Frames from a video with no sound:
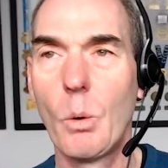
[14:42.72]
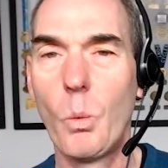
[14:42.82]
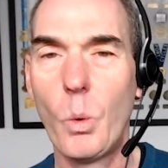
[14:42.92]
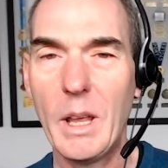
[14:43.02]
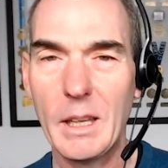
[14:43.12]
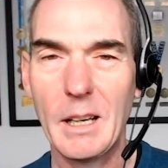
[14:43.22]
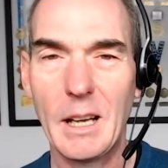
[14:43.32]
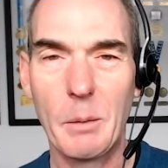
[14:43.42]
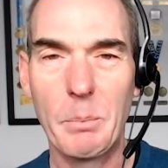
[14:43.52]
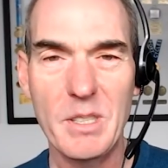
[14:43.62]
whether
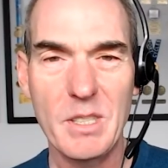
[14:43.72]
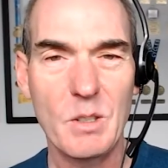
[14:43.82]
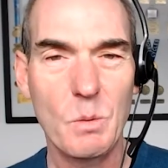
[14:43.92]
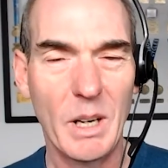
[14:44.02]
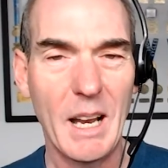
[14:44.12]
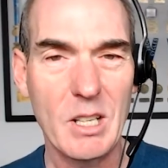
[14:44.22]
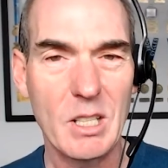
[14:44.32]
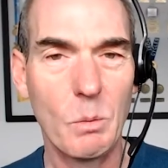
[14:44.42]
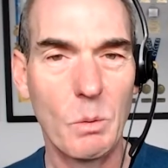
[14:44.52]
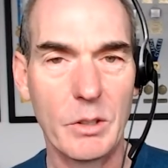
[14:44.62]
a business would
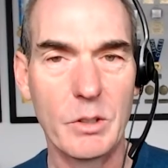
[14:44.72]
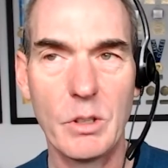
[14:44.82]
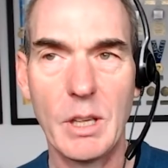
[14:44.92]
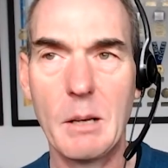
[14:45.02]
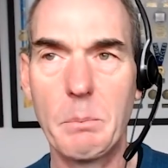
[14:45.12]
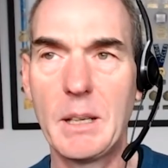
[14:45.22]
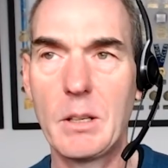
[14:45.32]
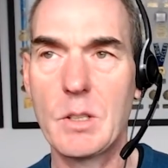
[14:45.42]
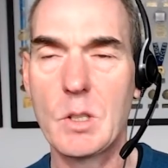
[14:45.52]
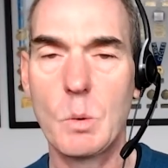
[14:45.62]
actually want to do that
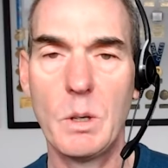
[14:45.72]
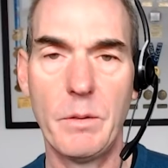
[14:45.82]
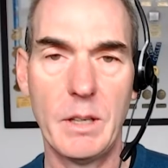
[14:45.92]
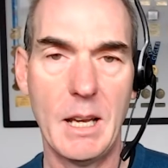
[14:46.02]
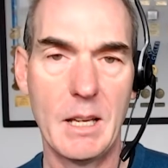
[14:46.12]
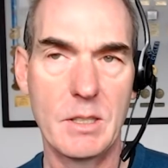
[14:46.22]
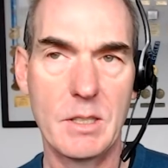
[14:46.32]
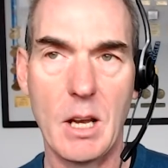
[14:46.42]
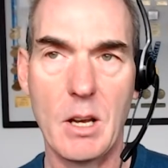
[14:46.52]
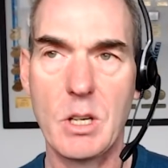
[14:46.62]
because Zwift has
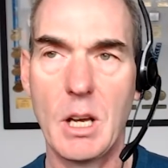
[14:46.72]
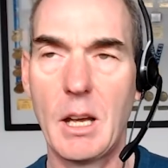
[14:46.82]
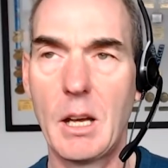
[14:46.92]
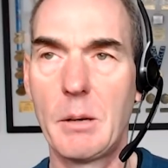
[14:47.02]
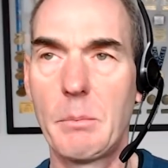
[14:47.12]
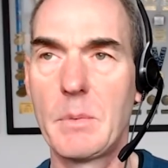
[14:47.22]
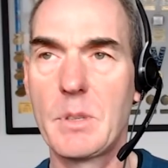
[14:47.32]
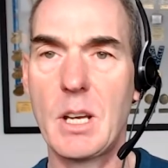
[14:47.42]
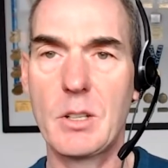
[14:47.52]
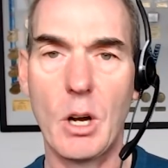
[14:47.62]
such um,
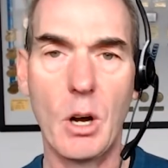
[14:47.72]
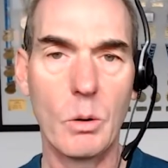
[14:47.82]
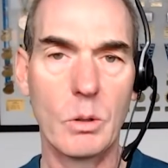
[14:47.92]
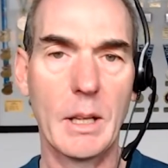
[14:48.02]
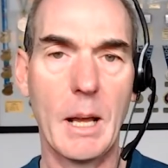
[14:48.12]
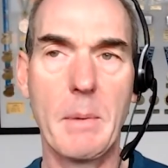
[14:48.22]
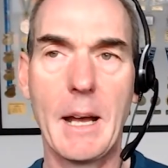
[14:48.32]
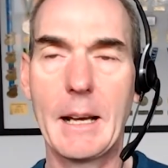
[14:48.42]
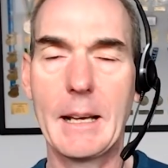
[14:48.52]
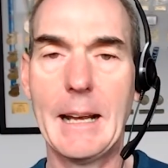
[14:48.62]
such a hold on that
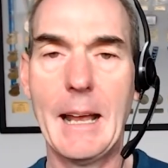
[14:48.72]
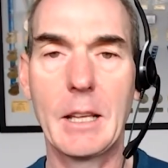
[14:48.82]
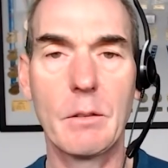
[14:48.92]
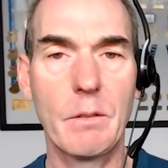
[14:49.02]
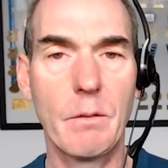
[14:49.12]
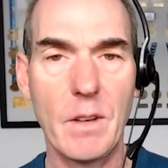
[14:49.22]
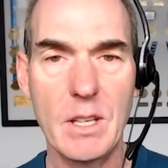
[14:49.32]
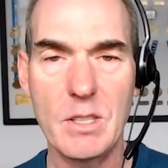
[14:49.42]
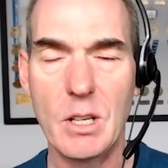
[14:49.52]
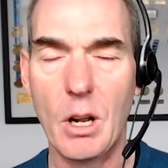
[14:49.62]
market and they've
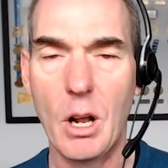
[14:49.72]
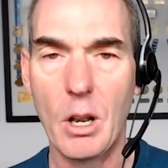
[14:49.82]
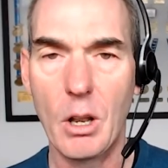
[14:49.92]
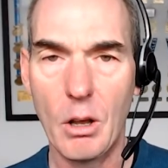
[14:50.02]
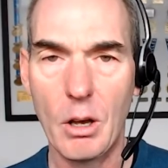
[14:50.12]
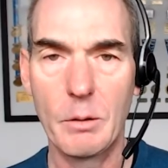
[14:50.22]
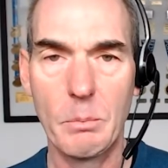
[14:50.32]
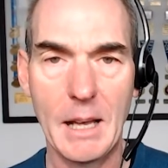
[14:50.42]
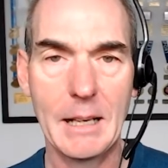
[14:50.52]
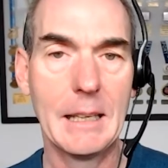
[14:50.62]
invested a lot of
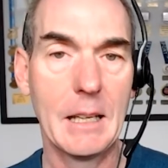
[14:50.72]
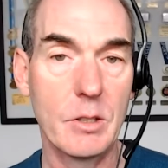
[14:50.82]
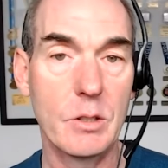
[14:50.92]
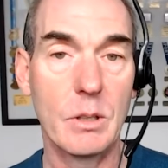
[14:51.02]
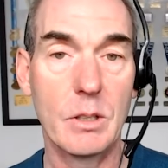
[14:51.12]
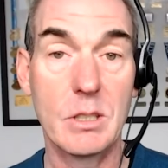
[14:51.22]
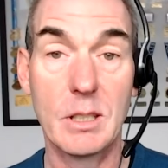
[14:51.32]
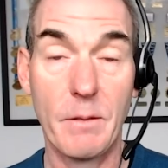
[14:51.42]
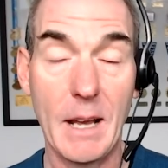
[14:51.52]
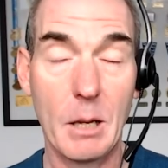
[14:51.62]
money into it to
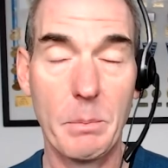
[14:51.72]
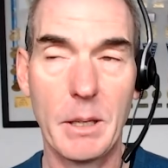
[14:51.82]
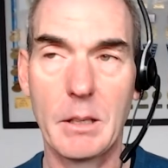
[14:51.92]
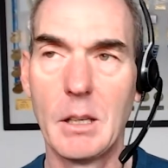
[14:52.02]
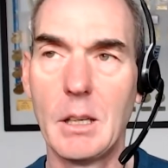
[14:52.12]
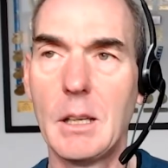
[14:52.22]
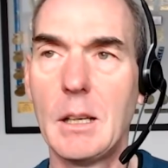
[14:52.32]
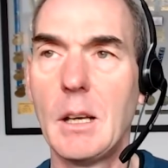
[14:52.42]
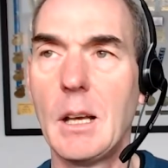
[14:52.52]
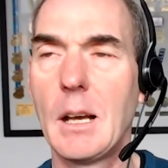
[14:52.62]
develop it.
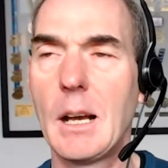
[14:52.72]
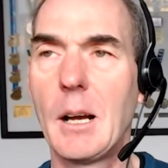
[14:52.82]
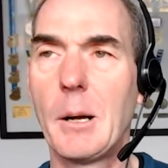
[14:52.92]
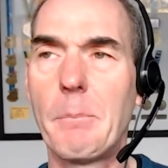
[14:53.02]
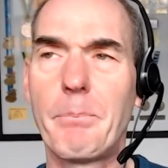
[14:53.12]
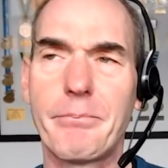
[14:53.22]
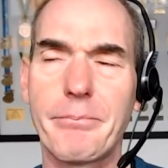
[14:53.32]
Um,